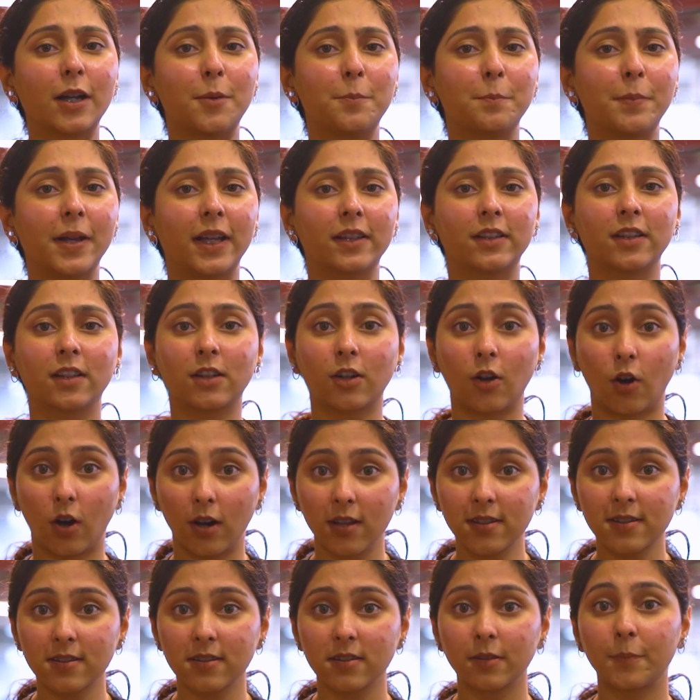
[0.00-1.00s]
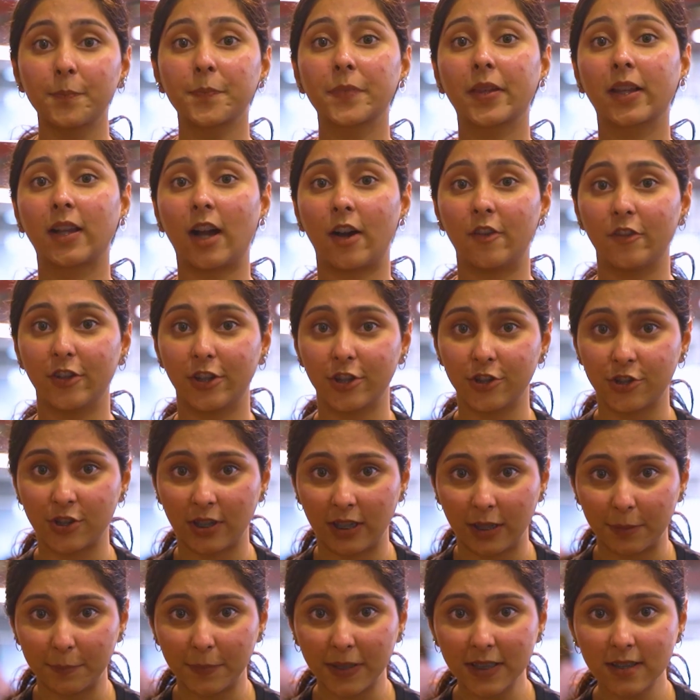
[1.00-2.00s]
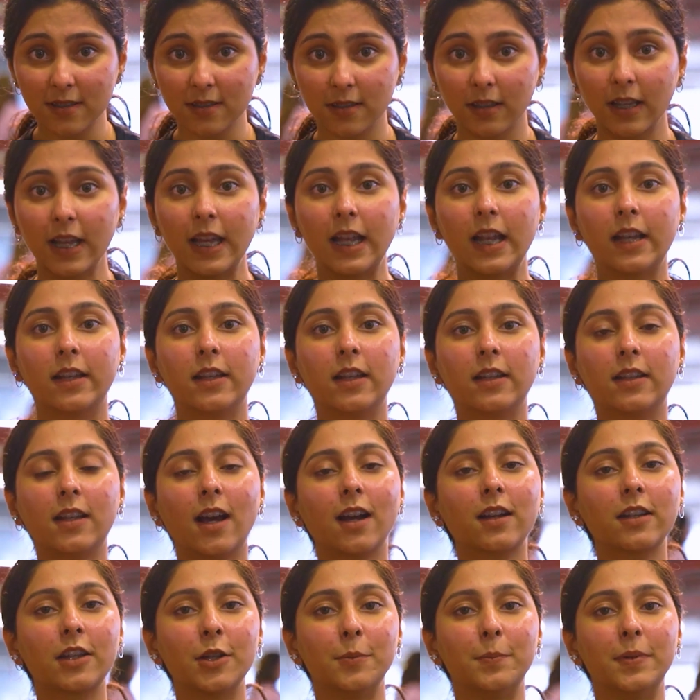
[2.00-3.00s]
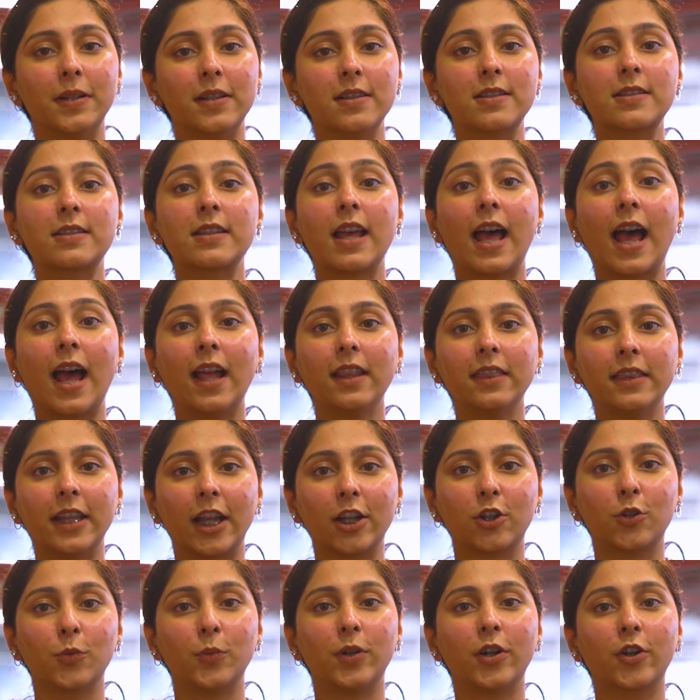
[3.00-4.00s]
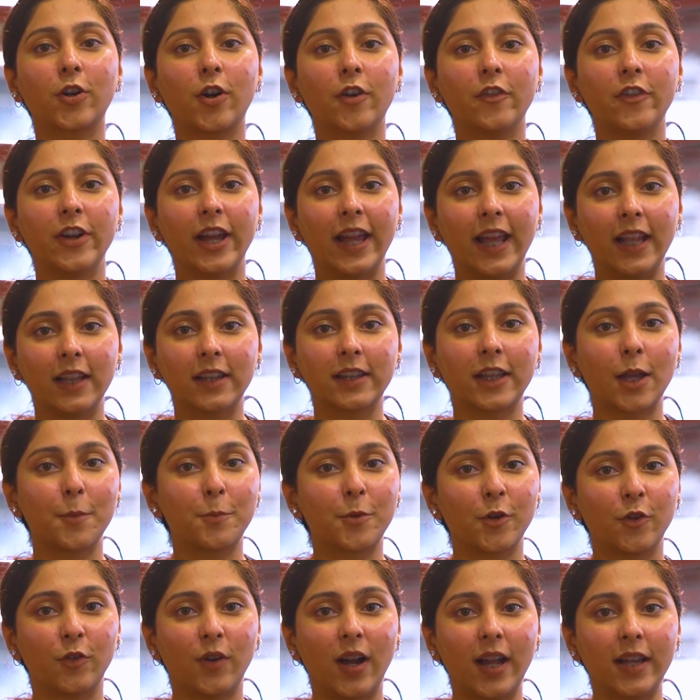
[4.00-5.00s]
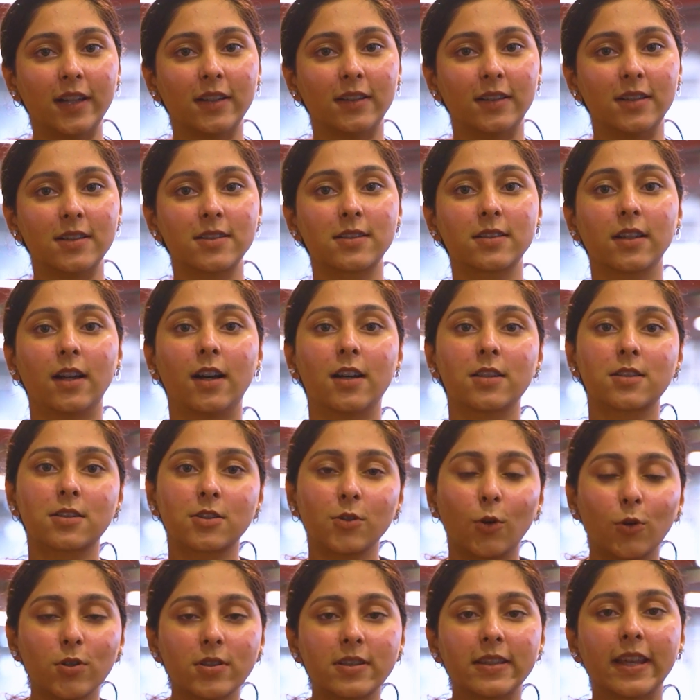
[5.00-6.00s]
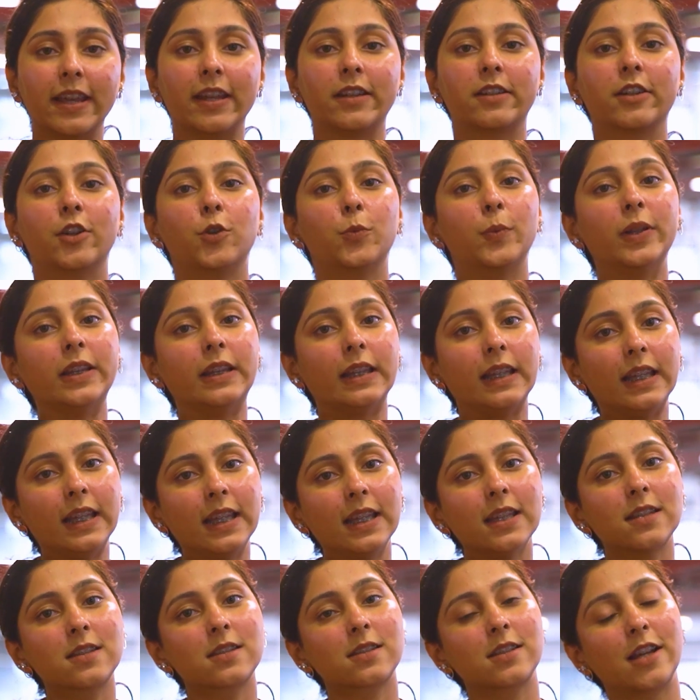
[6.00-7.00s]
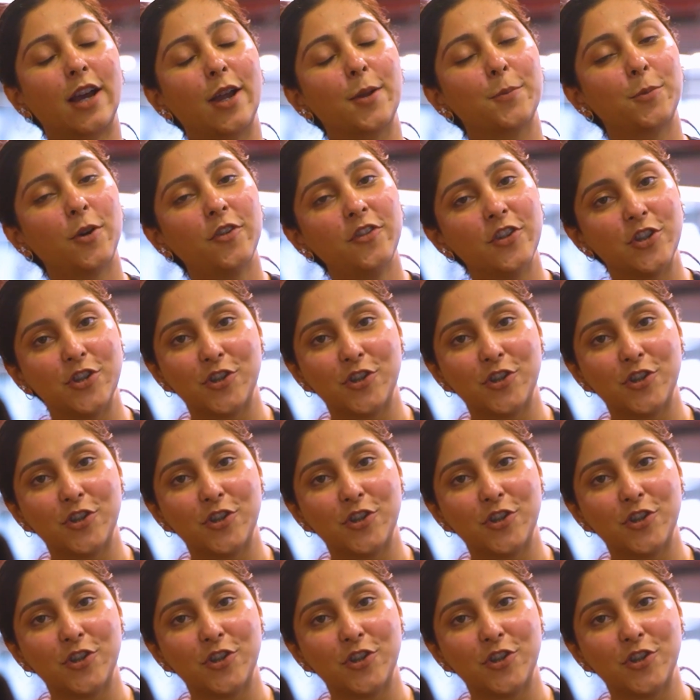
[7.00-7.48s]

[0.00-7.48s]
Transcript: compare the costs, coverage limits, deductibles, and network of healthcare providers associated with each type of